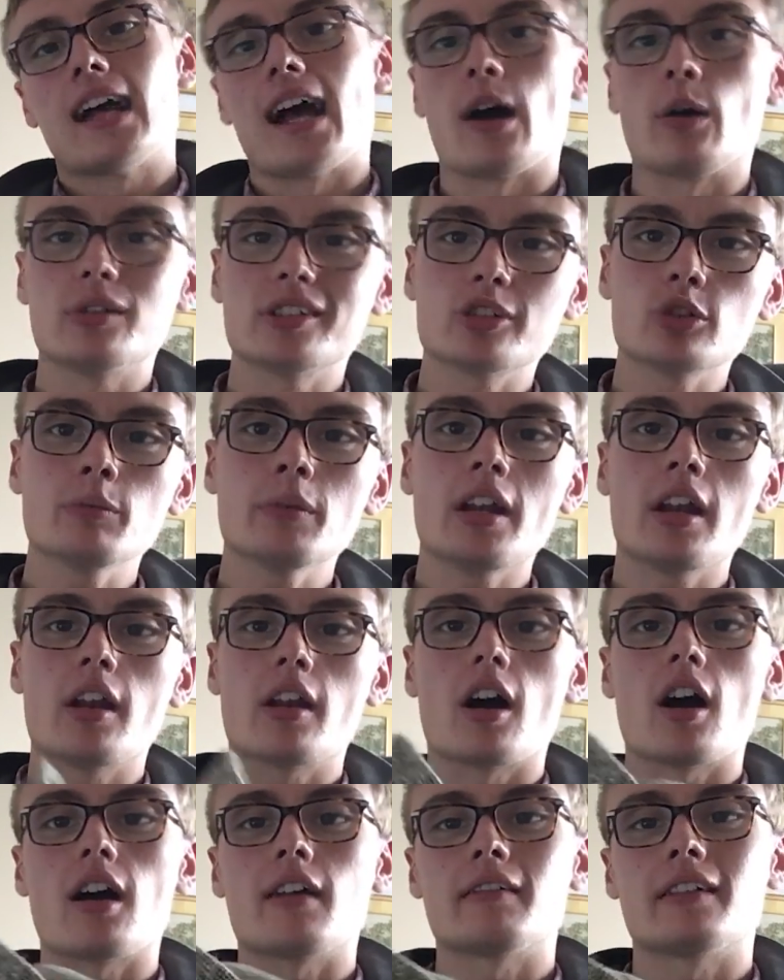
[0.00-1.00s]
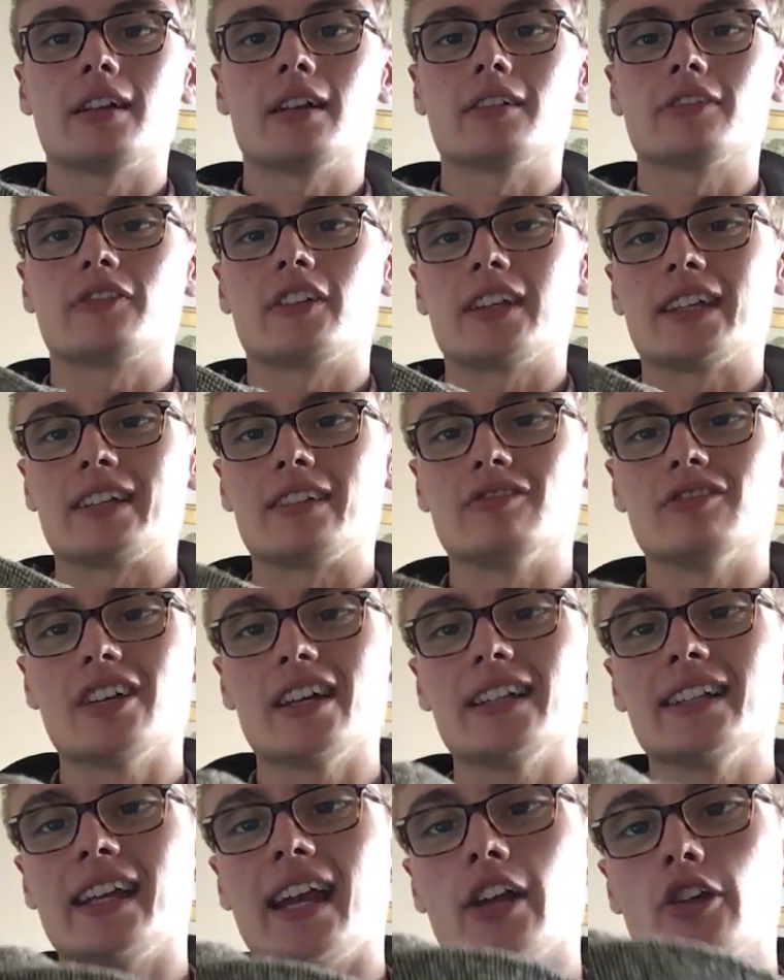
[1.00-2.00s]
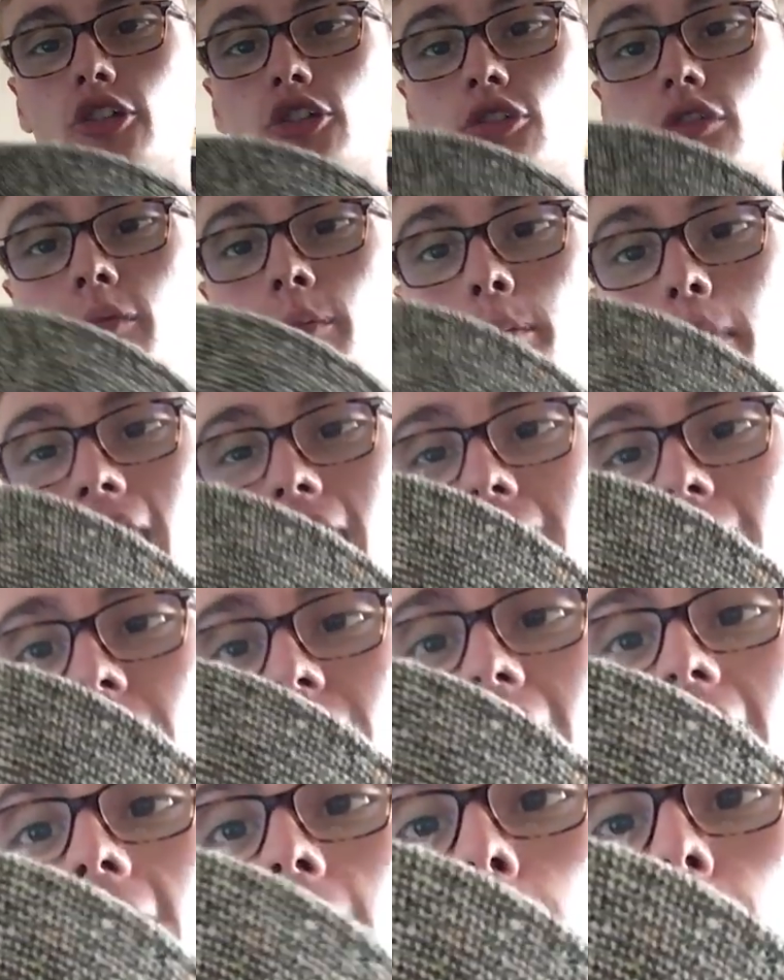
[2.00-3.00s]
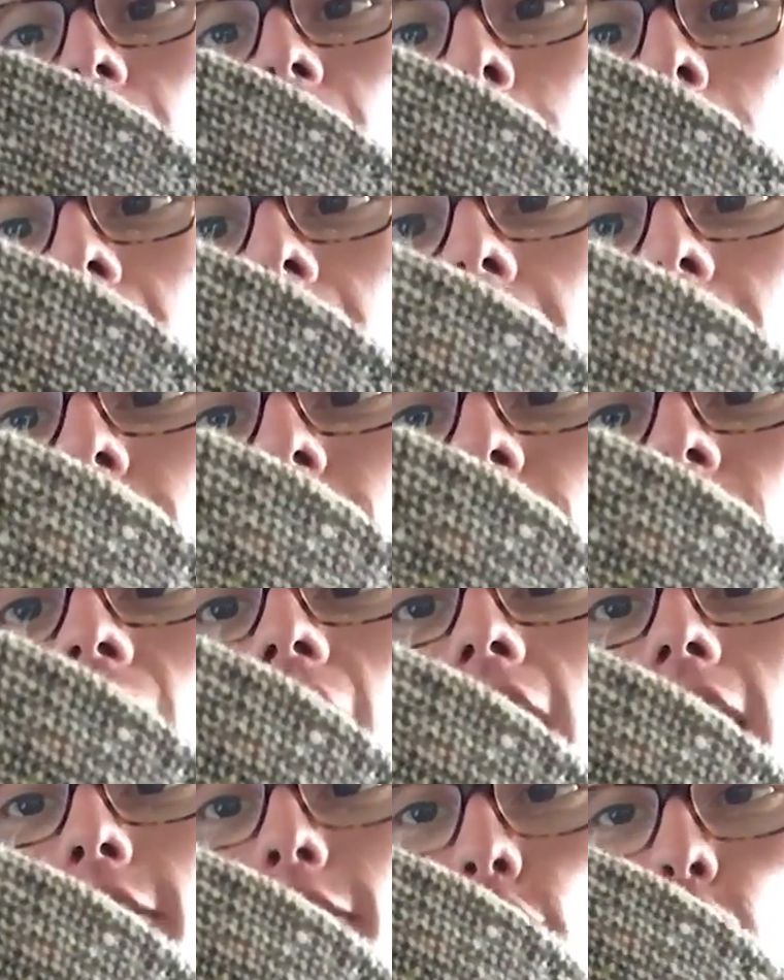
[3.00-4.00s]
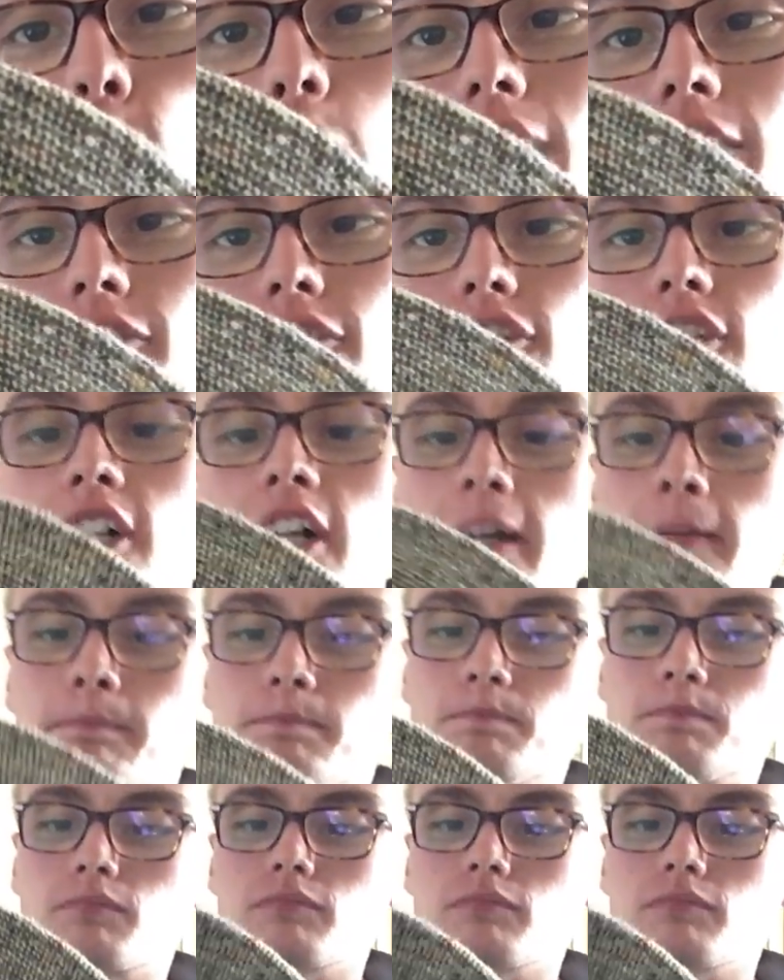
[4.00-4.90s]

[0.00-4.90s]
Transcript: I was umming and ahhing. I was thinking really I shouldn't pay that, but I paid £5 for it.